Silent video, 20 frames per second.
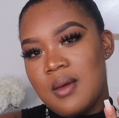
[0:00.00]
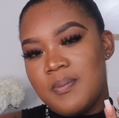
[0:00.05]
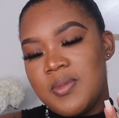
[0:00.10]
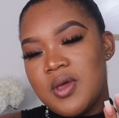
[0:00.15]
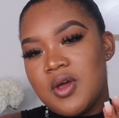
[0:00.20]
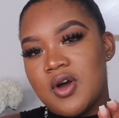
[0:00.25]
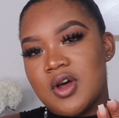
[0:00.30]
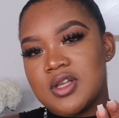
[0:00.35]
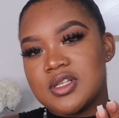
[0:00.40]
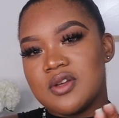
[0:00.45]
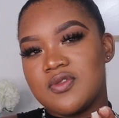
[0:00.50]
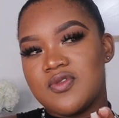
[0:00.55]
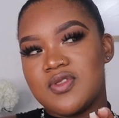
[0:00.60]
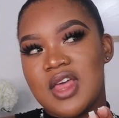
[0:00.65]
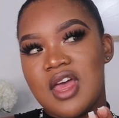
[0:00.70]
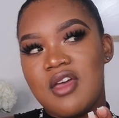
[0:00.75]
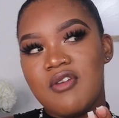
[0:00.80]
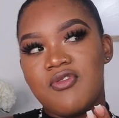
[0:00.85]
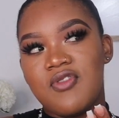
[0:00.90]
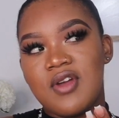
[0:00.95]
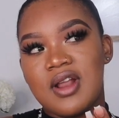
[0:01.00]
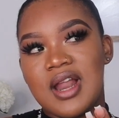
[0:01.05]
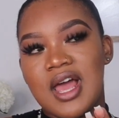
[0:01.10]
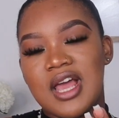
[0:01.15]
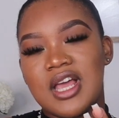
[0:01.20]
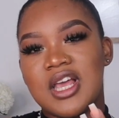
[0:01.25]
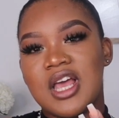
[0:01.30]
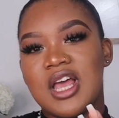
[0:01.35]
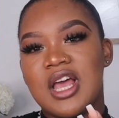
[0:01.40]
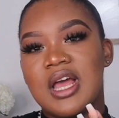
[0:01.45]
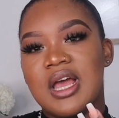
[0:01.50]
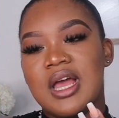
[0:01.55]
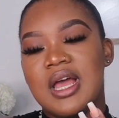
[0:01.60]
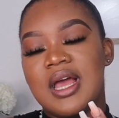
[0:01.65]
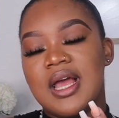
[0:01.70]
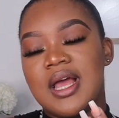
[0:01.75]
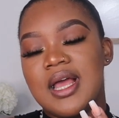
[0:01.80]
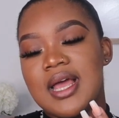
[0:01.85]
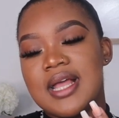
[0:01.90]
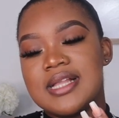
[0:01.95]
because they feel like
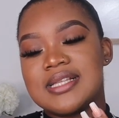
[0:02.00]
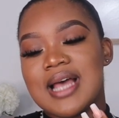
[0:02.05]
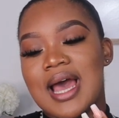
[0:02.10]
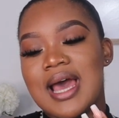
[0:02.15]
it's